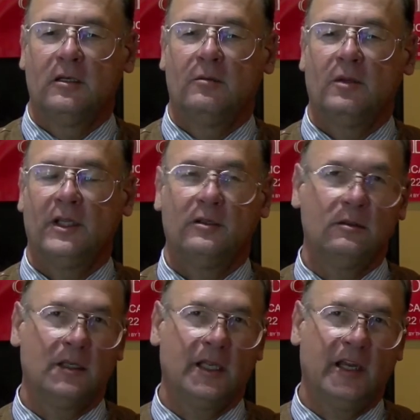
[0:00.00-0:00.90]
While I do
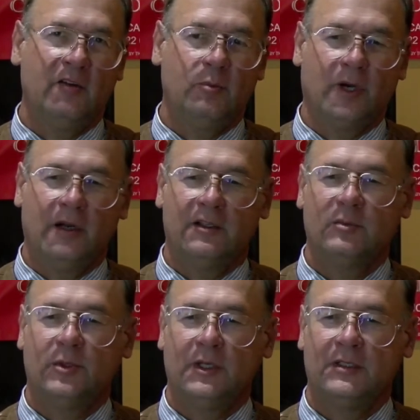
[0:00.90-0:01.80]
not have prior
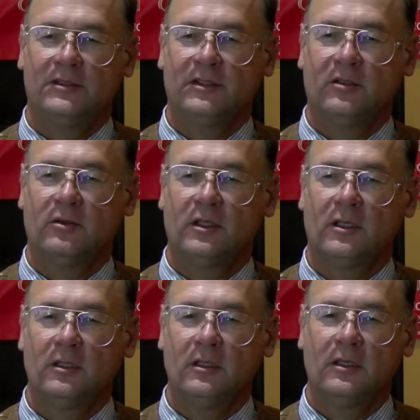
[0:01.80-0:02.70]
experience as a court
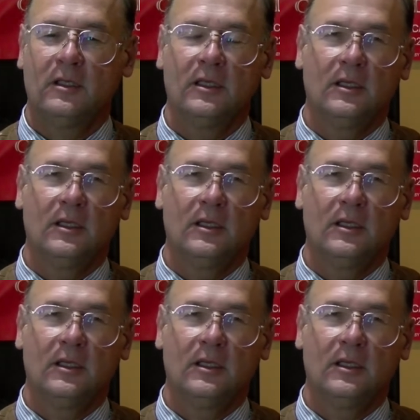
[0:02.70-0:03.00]
clerk,